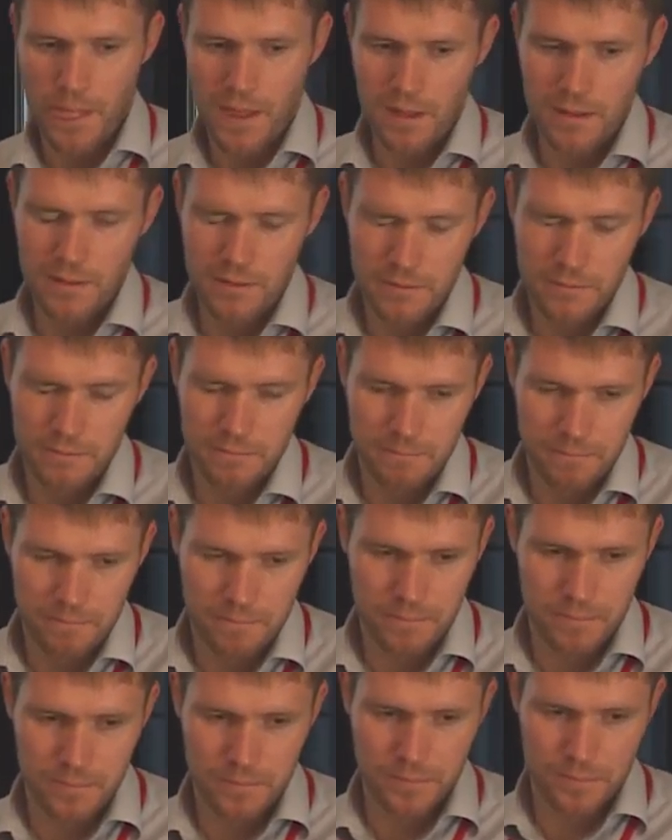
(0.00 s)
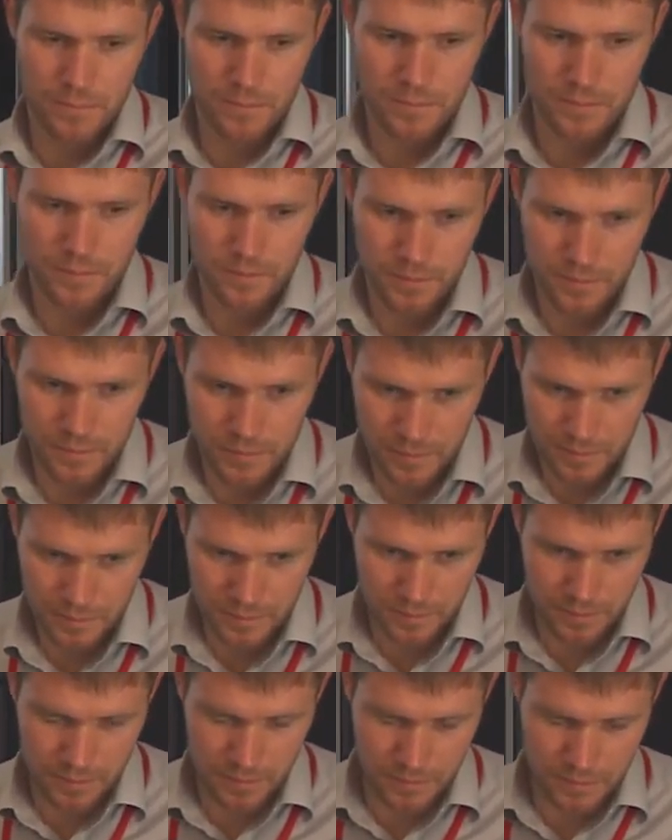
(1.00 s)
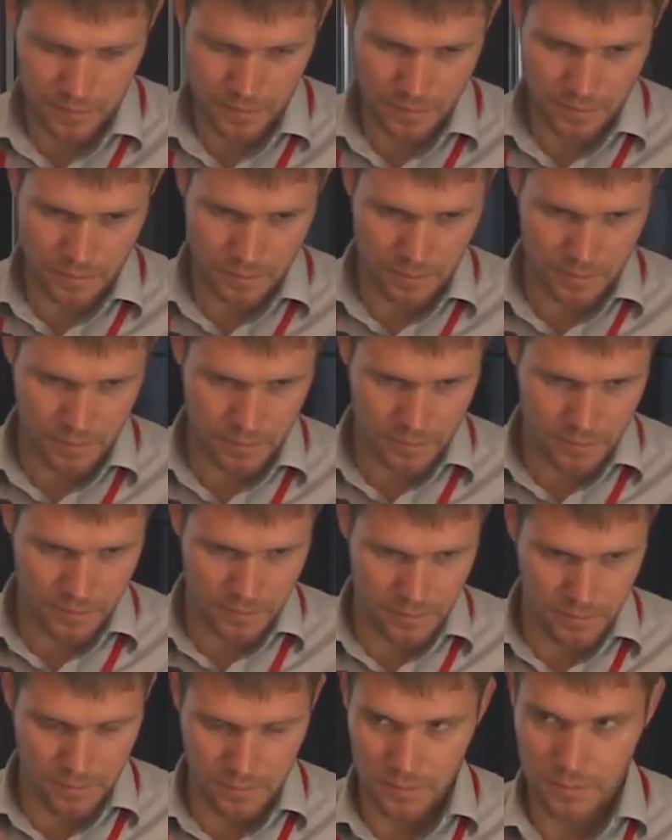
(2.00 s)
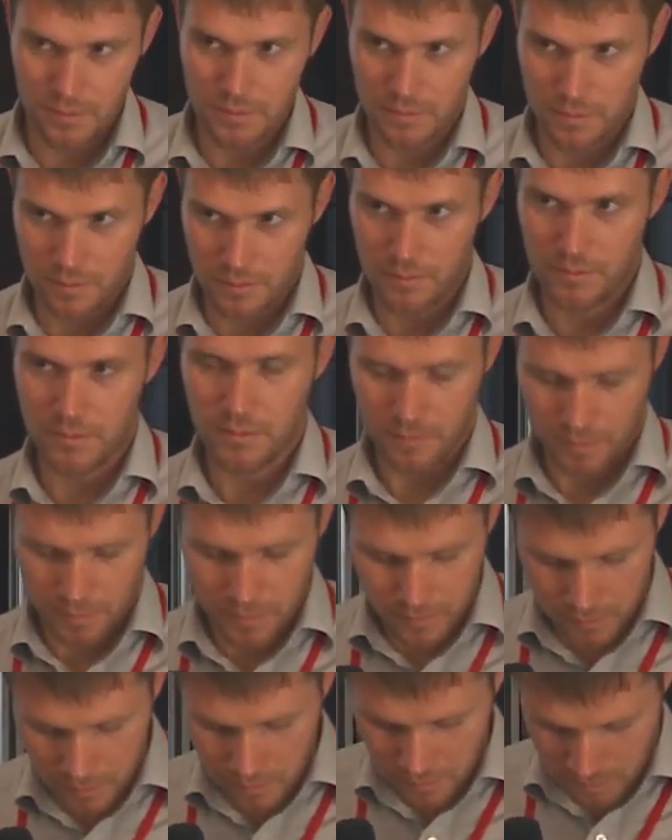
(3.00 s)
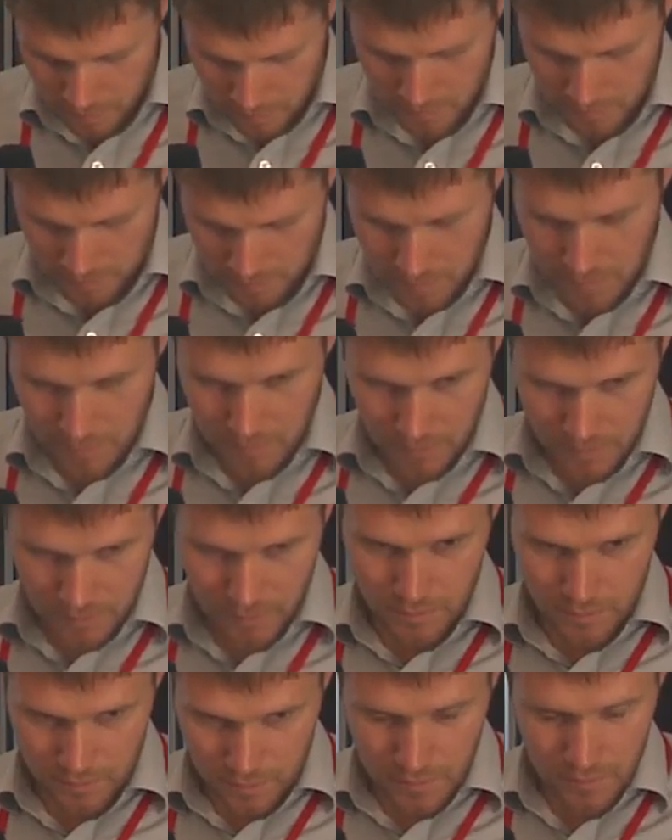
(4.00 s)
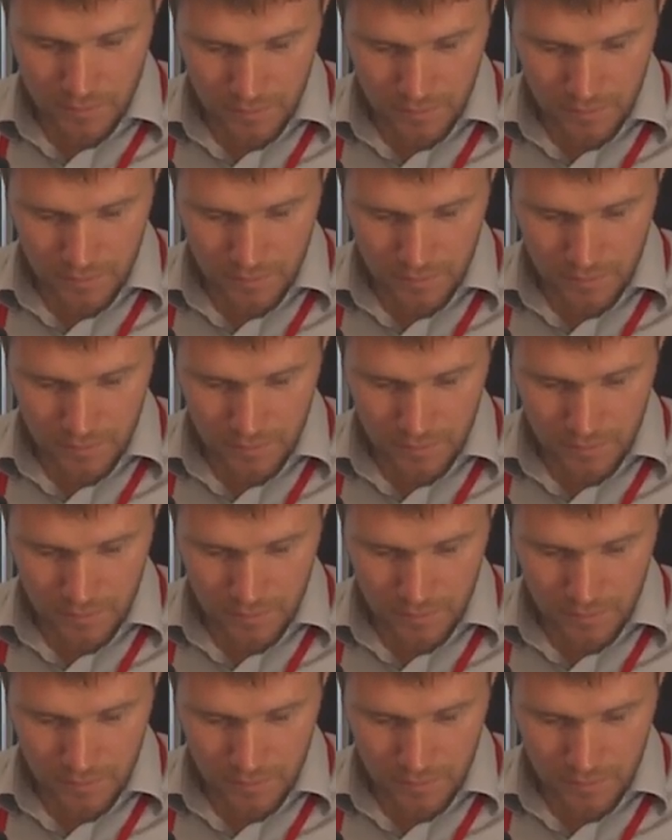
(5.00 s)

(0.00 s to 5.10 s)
can access through this tool, let's say Koch University, as very good partner.